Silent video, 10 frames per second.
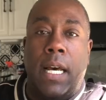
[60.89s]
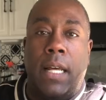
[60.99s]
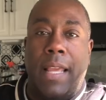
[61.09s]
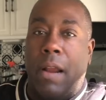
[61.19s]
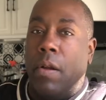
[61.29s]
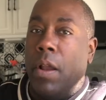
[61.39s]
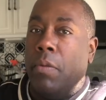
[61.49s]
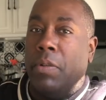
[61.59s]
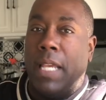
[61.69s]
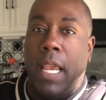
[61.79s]
the
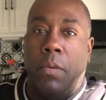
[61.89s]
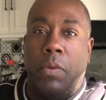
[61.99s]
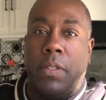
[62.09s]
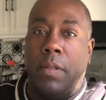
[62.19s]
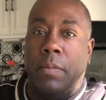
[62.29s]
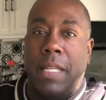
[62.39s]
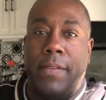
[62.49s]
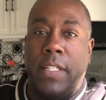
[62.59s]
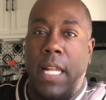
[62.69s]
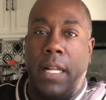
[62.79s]
area was hit with some
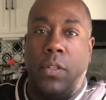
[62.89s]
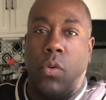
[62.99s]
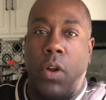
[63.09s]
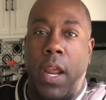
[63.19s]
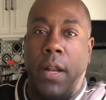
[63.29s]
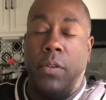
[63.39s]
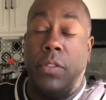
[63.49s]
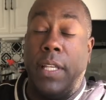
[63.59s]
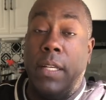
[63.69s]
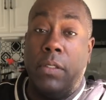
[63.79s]
devastating
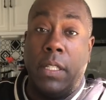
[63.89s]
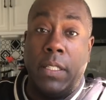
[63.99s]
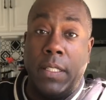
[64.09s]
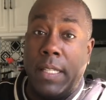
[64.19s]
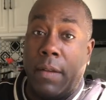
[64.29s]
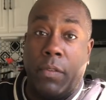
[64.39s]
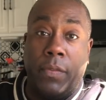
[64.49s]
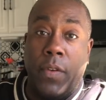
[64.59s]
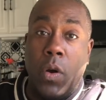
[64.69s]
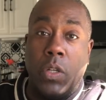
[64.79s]
tornadoes, killed several
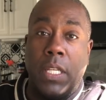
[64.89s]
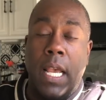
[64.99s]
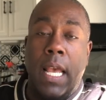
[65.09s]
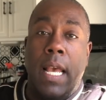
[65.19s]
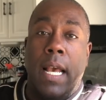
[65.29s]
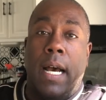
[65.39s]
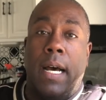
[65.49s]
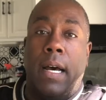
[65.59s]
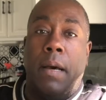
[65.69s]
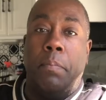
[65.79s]
folks.
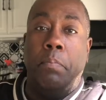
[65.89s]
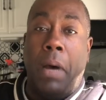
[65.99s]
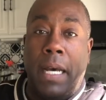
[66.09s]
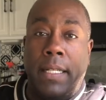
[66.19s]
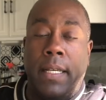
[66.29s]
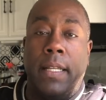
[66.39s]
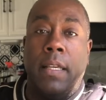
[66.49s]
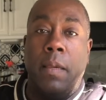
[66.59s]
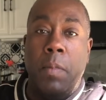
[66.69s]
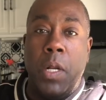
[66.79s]
But
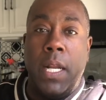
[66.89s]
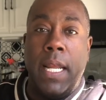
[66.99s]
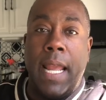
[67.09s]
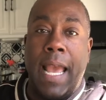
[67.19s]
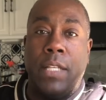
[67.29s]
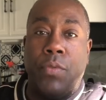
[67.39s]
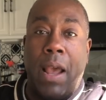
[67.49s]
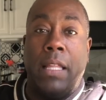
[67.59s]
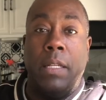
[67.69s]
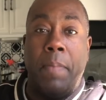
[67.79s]
the community has
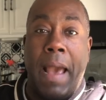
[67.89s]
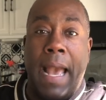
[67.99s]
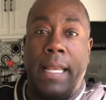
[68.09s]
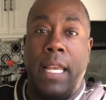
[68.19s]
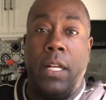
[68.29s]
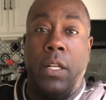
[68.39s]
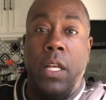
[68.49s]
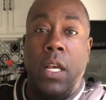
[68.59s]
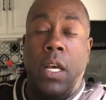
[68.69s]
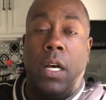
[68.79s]
rallied back and
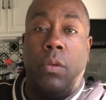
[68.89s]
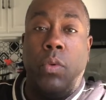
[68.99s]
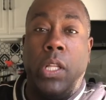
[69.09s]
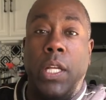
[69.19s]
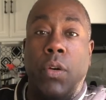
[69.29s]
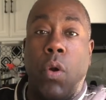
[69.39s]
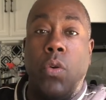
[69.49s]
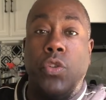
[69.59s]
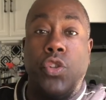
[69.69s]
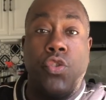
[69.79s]
really
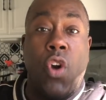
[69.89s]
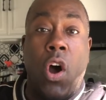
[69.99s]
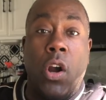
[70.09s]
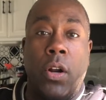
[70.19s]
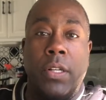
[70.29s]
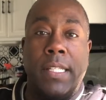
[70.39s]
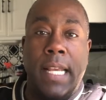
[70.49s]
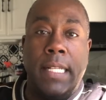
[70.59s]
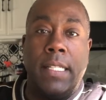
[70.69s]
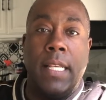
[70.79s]
grown stronger
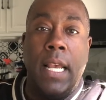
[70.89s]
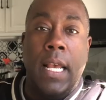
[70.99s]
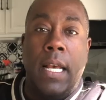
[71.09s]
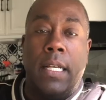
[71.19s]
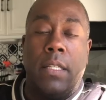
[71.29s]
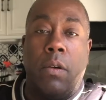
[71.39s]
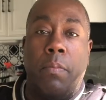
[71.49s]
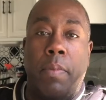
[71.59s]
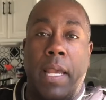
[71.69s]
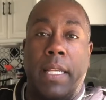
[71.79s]
since. So a
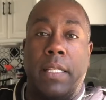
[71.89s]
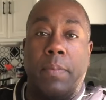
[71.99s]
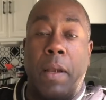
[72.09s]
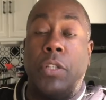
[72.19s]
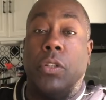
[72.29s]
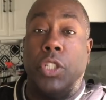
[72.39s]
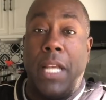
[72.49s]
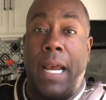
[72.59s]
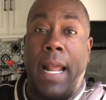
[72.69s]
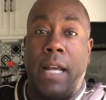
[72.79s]
big special
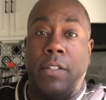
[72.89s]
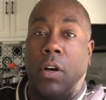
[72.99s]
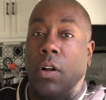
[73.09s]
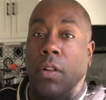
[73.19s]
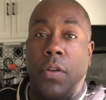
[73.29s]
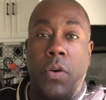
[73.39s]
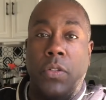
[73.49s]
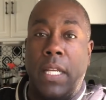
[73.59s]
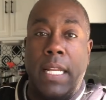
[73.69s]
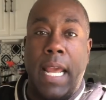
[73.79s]
shout out to all
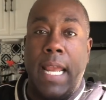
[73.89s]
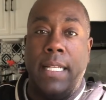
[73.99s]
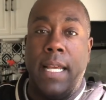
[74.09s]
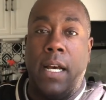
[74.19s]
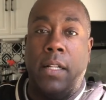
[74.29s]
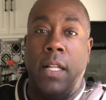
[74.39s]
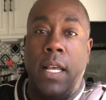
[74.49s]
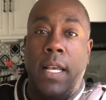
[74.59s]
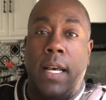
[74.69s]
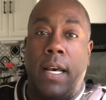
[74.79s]
those in Adel.
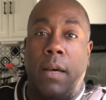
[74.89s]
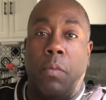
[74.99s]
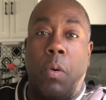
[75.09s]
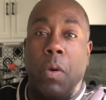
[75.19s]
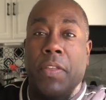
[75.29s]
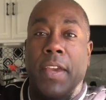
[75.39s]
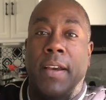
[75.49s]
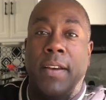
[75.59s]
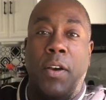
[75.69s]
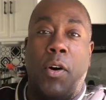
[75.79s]
We're with you
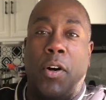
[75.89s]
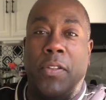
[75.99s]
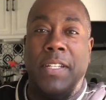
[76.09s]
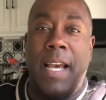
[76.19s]
all the